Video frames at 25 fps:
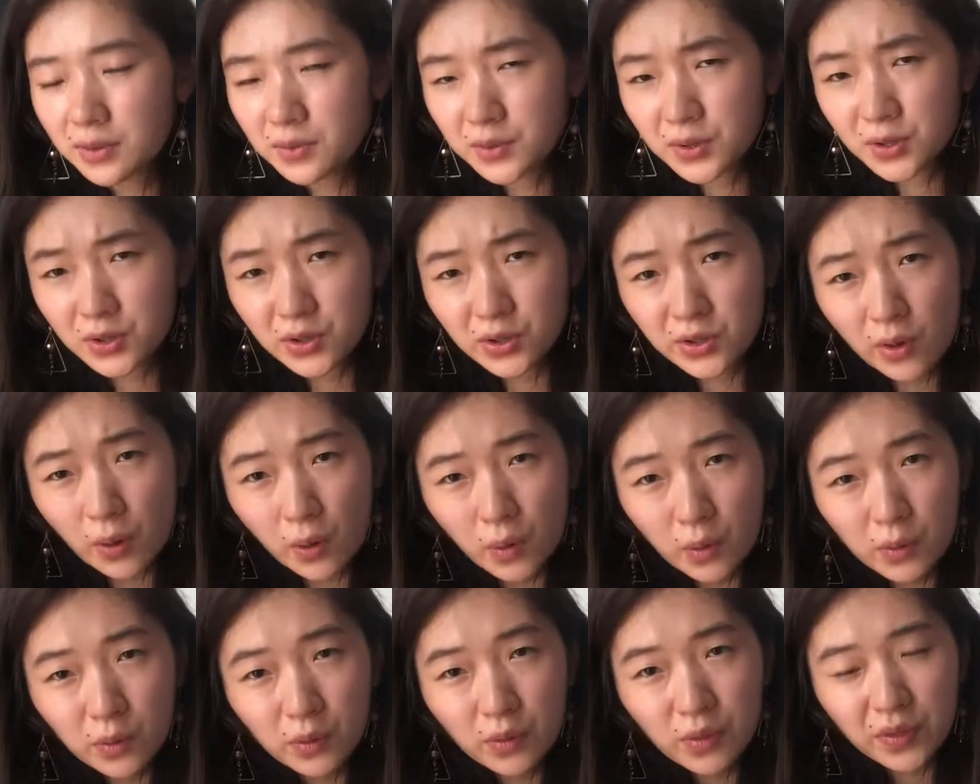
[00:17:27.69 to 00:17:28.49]
it was
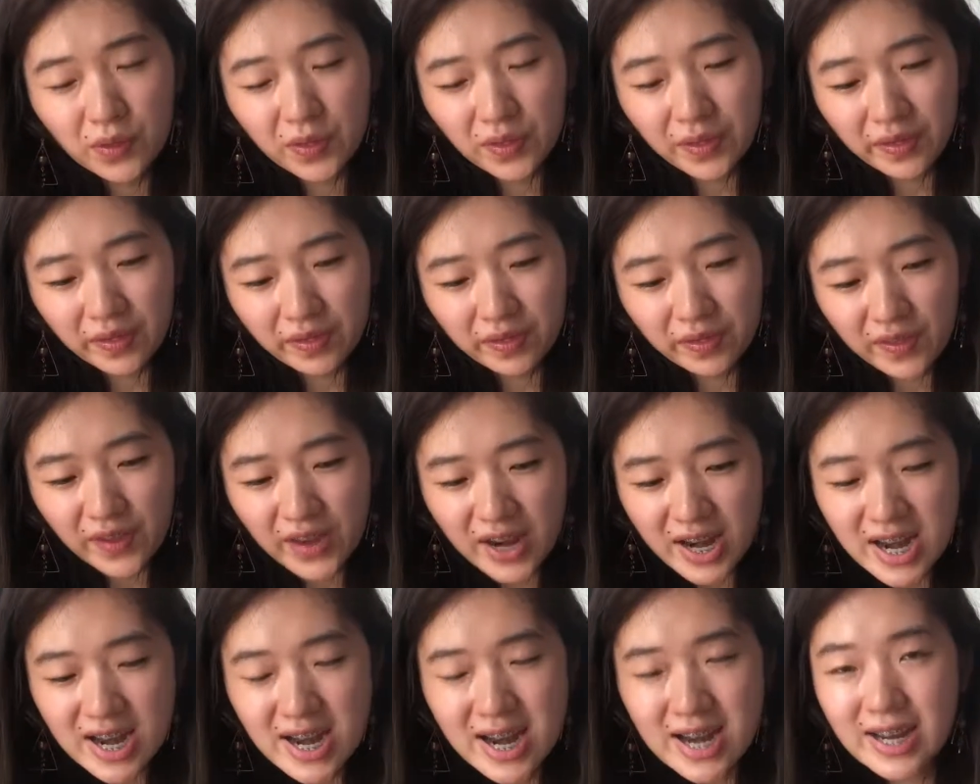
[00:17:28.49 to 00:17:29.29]
so
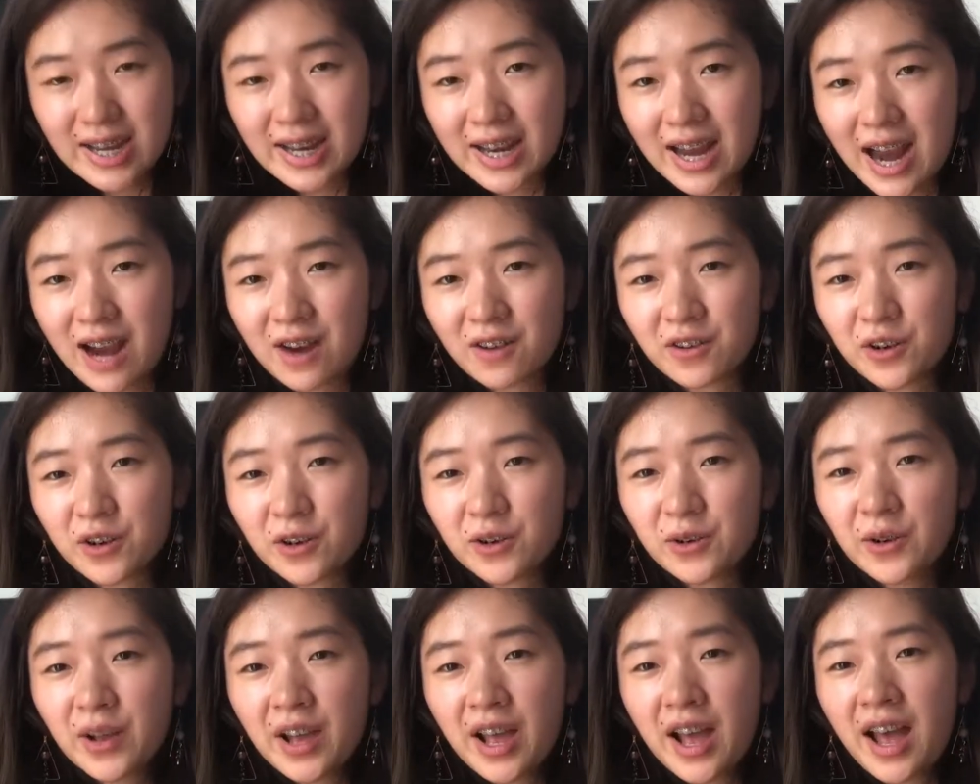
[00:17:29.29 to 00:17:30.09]
thin and
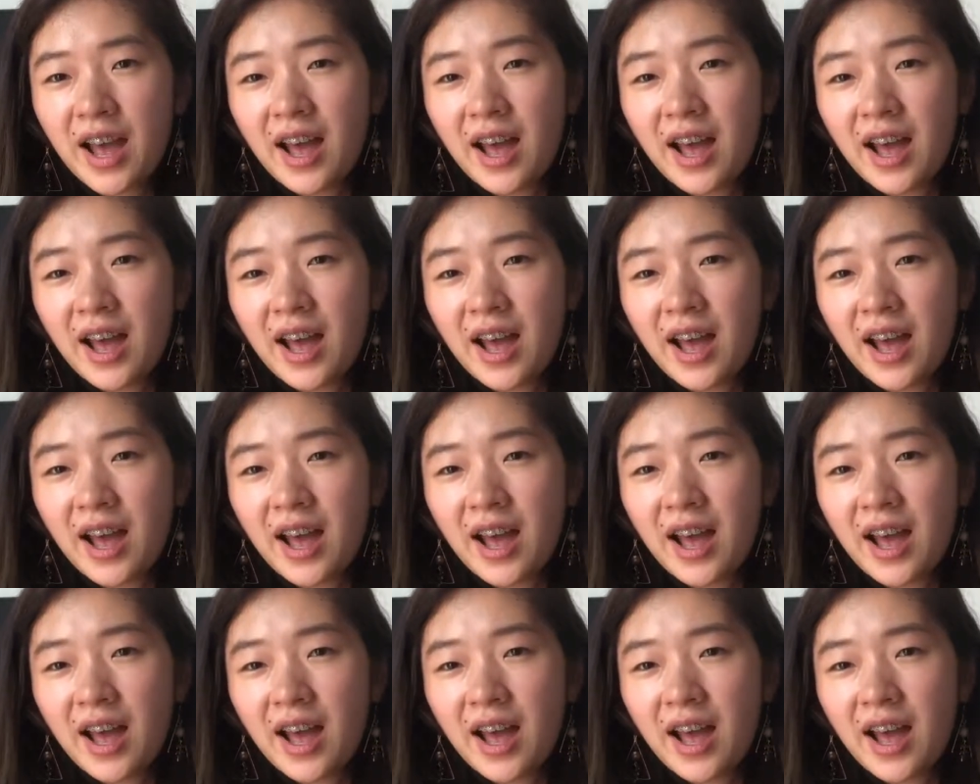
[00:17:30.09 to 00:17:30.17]
narrow.